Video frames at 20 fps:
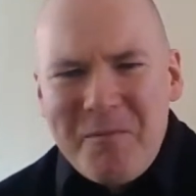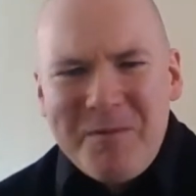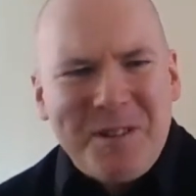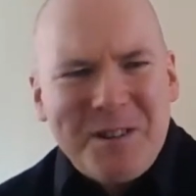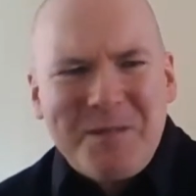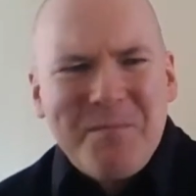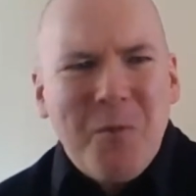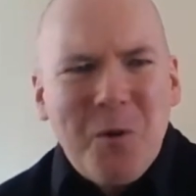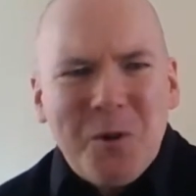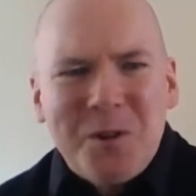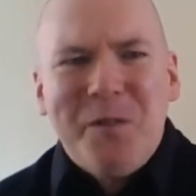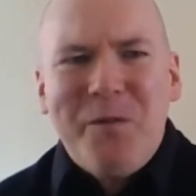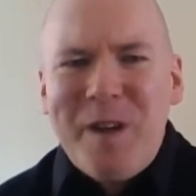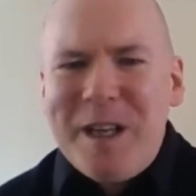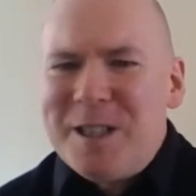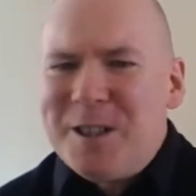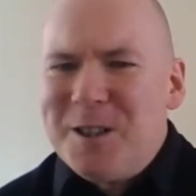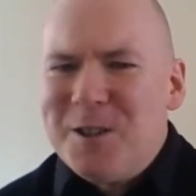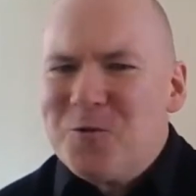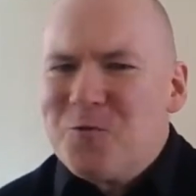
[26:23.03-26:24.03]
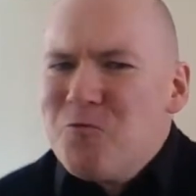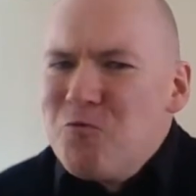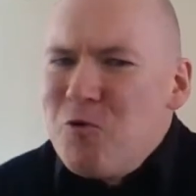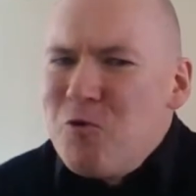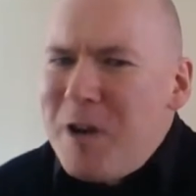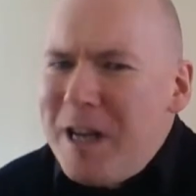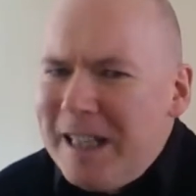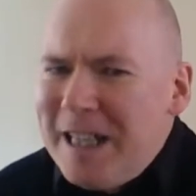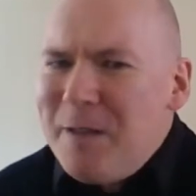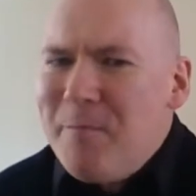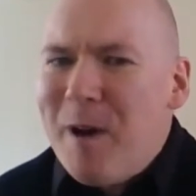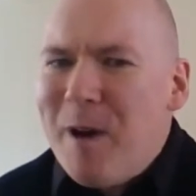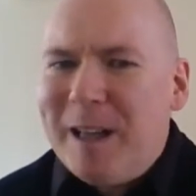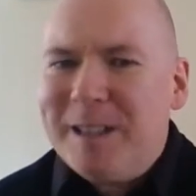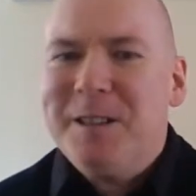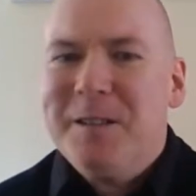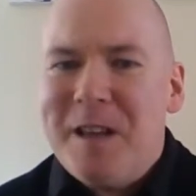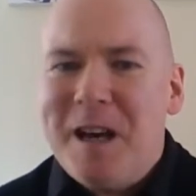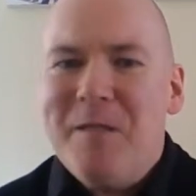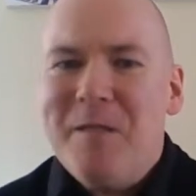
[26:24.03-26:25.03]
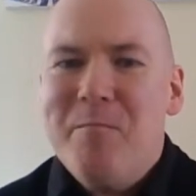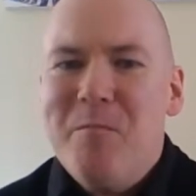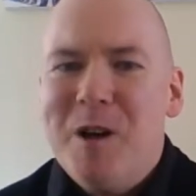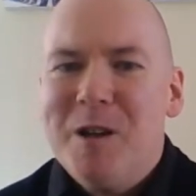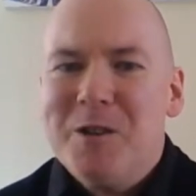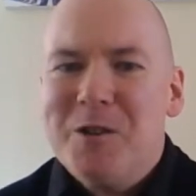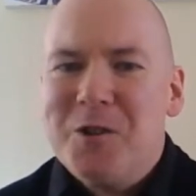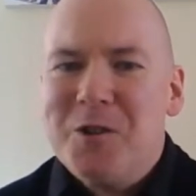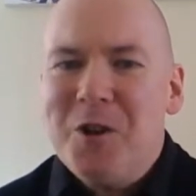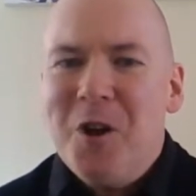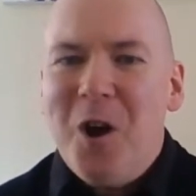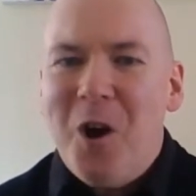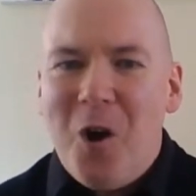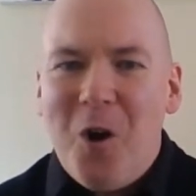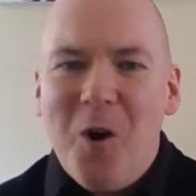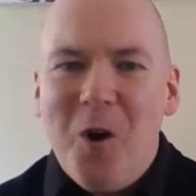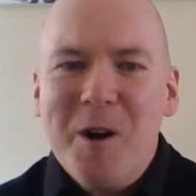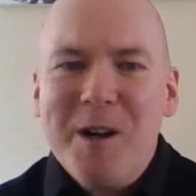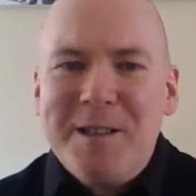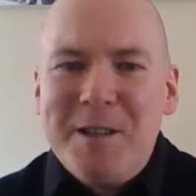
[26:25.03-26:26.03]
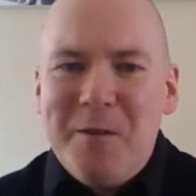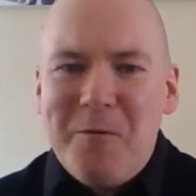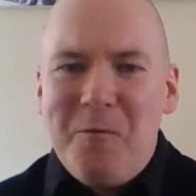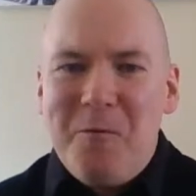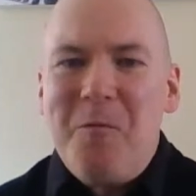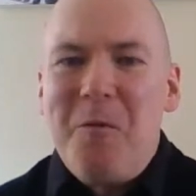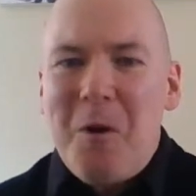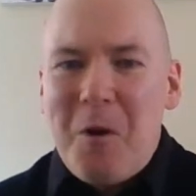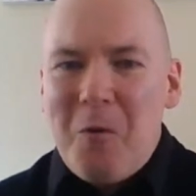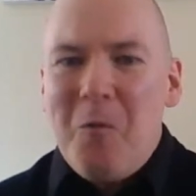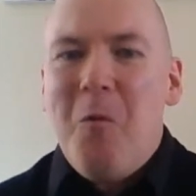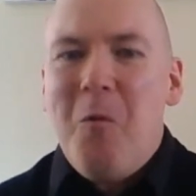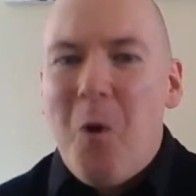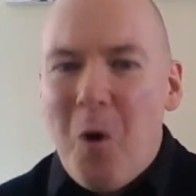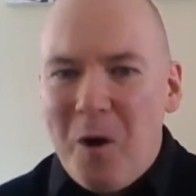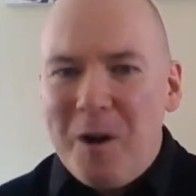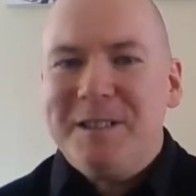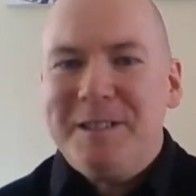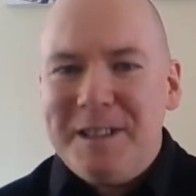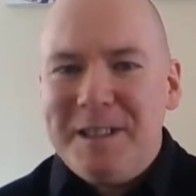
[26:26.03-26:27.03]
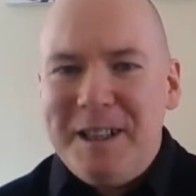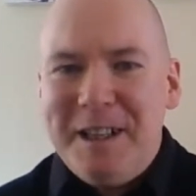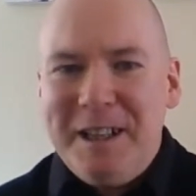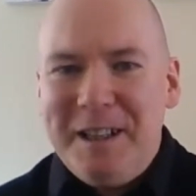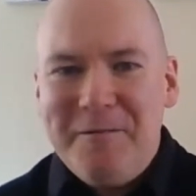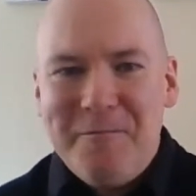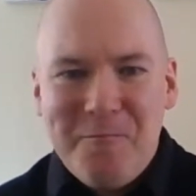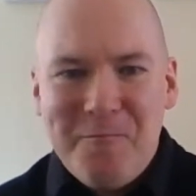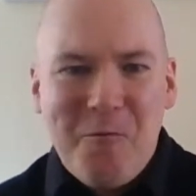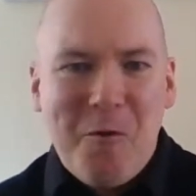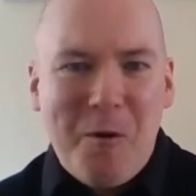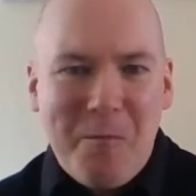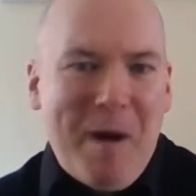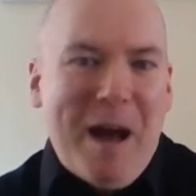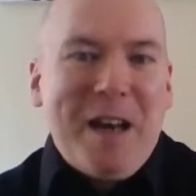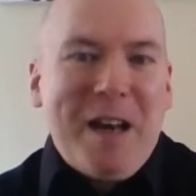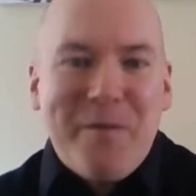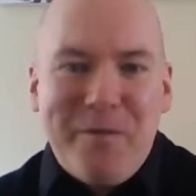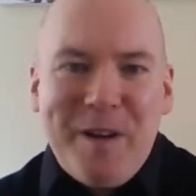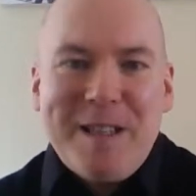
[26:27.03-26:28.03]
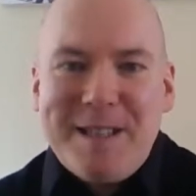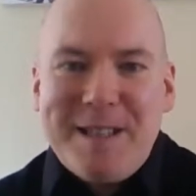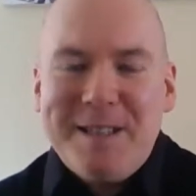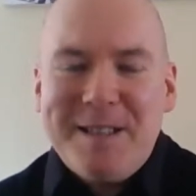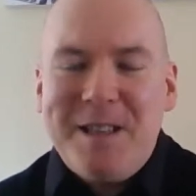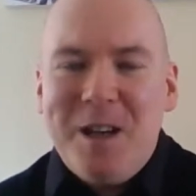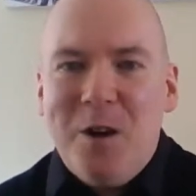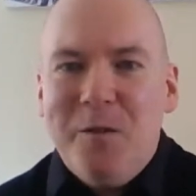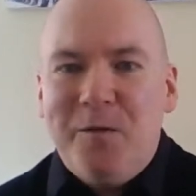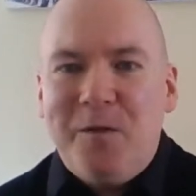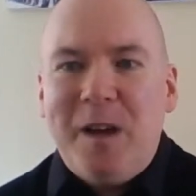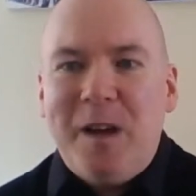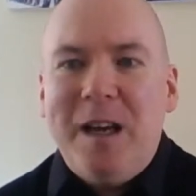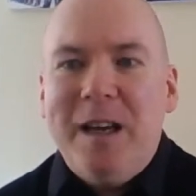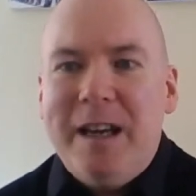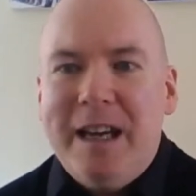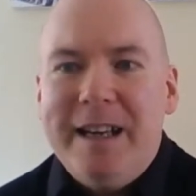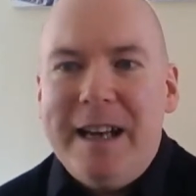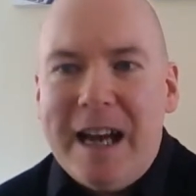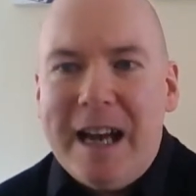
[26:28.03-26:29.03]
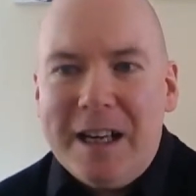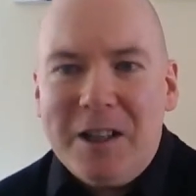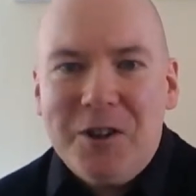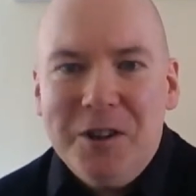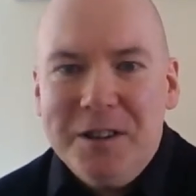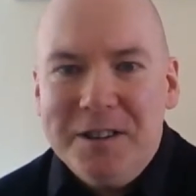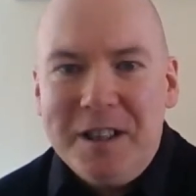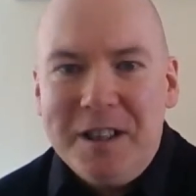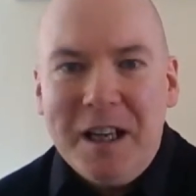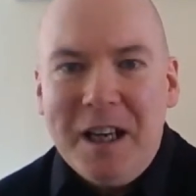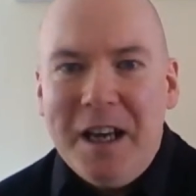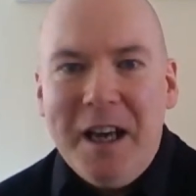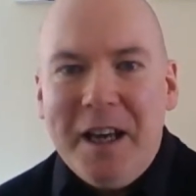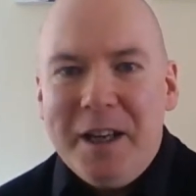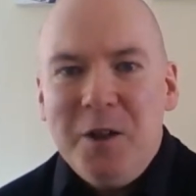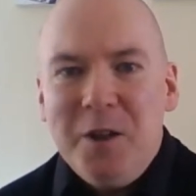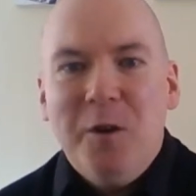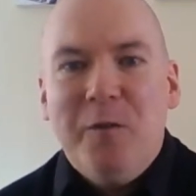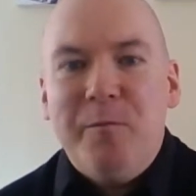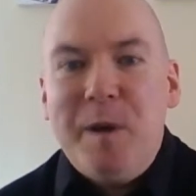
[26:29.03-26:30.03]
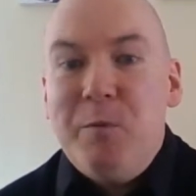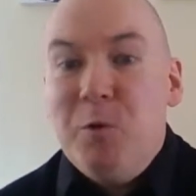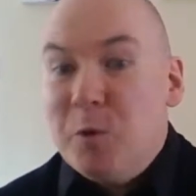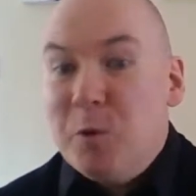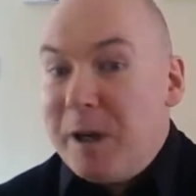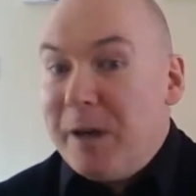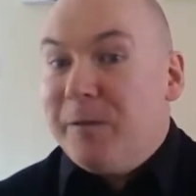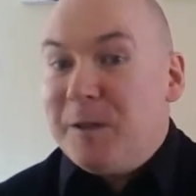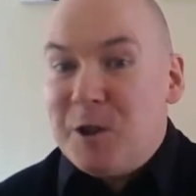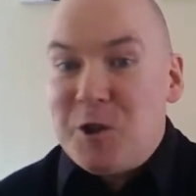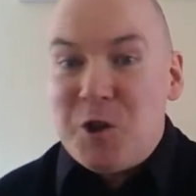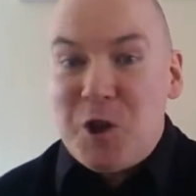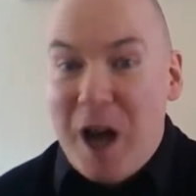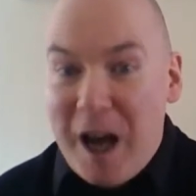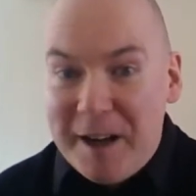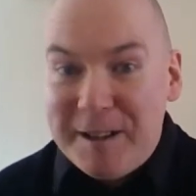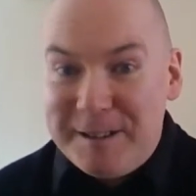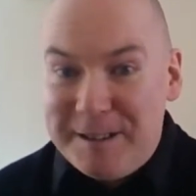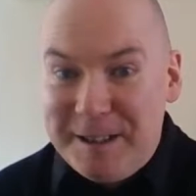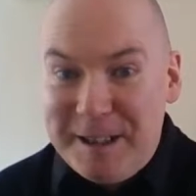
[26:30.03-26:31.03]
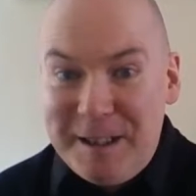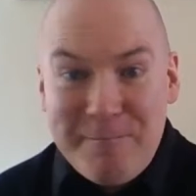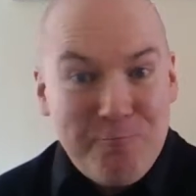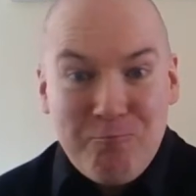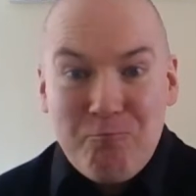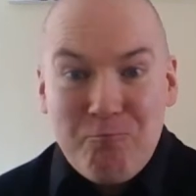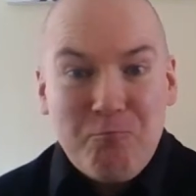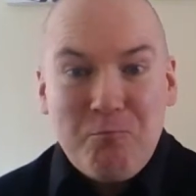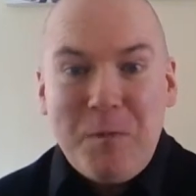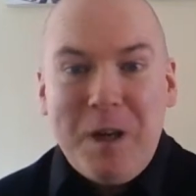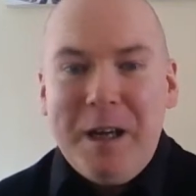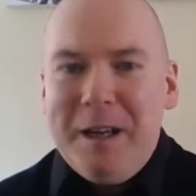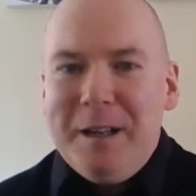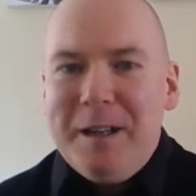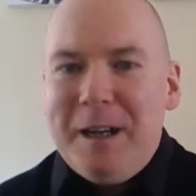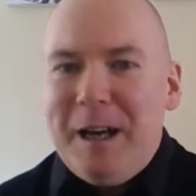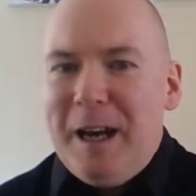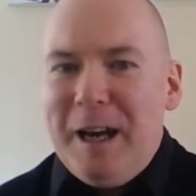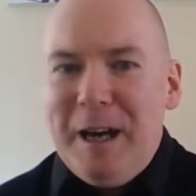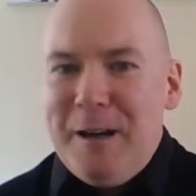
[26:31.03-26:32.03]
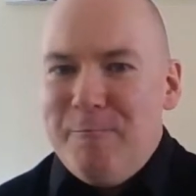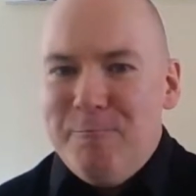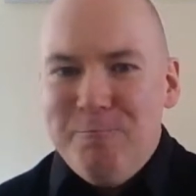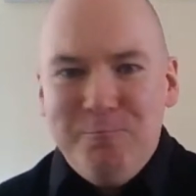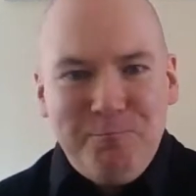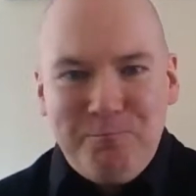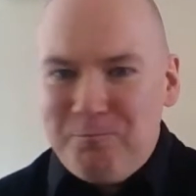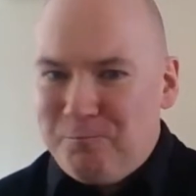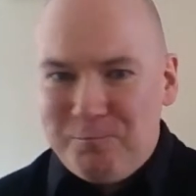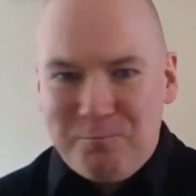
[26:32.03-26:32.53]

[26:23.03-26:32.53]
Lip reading: does motivations really matter that much, or is it what manifests itself in actions? If people give to charity, two